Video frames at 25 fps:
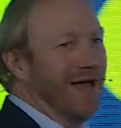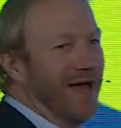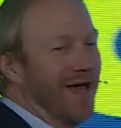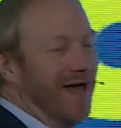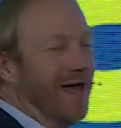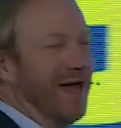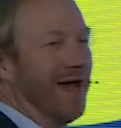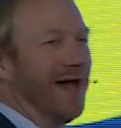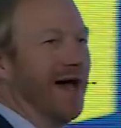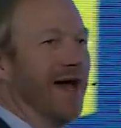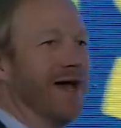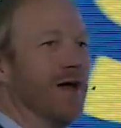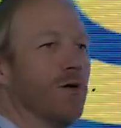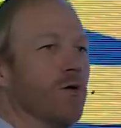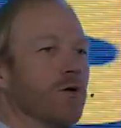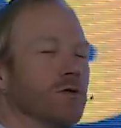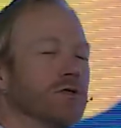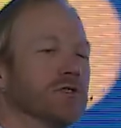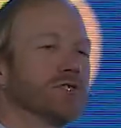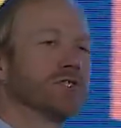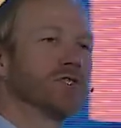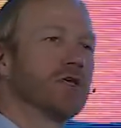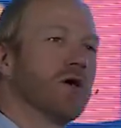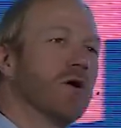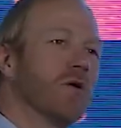I
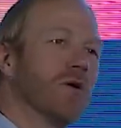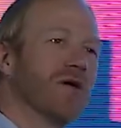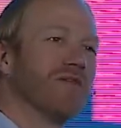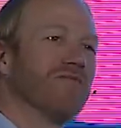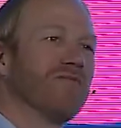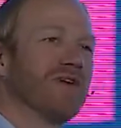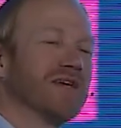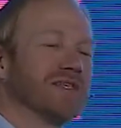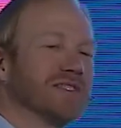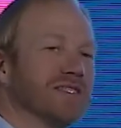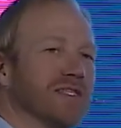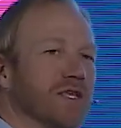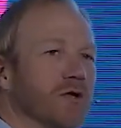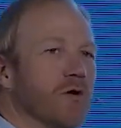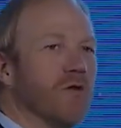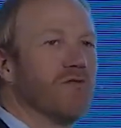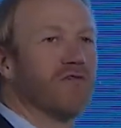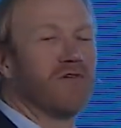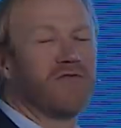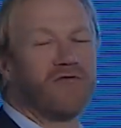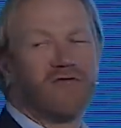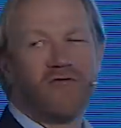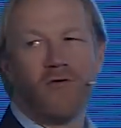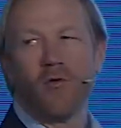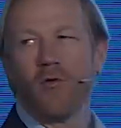also invested over
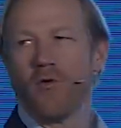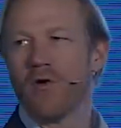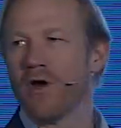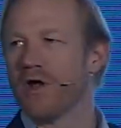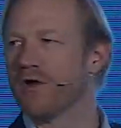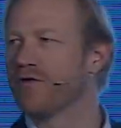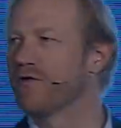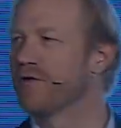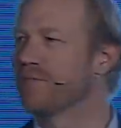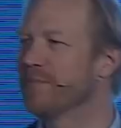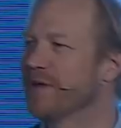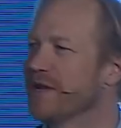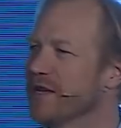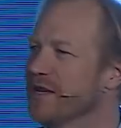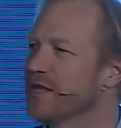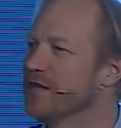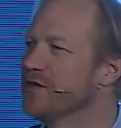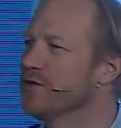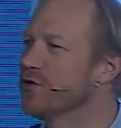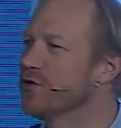400 million